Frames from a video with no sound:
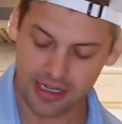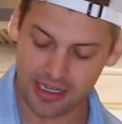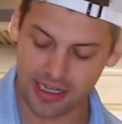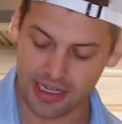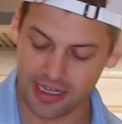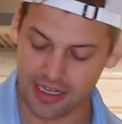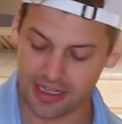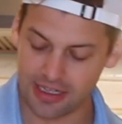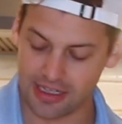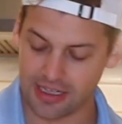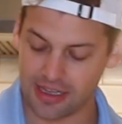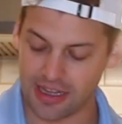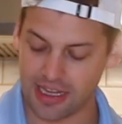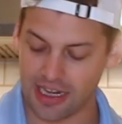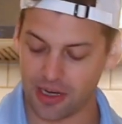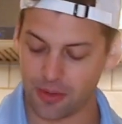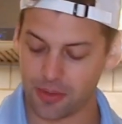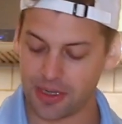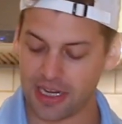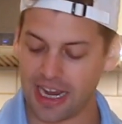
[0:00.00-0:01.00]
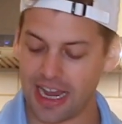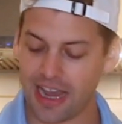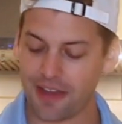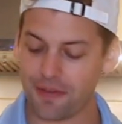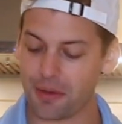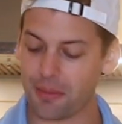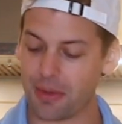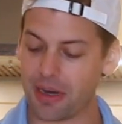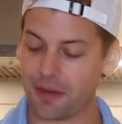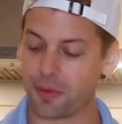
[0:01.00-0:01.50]
And there we
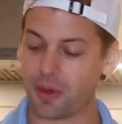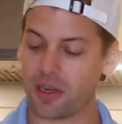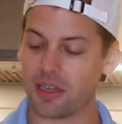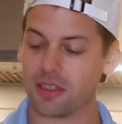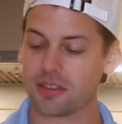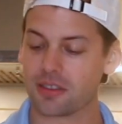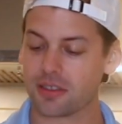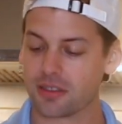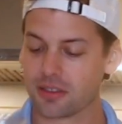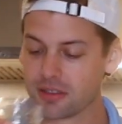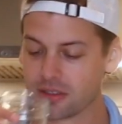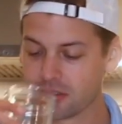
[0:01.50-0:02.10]
have it, my friends.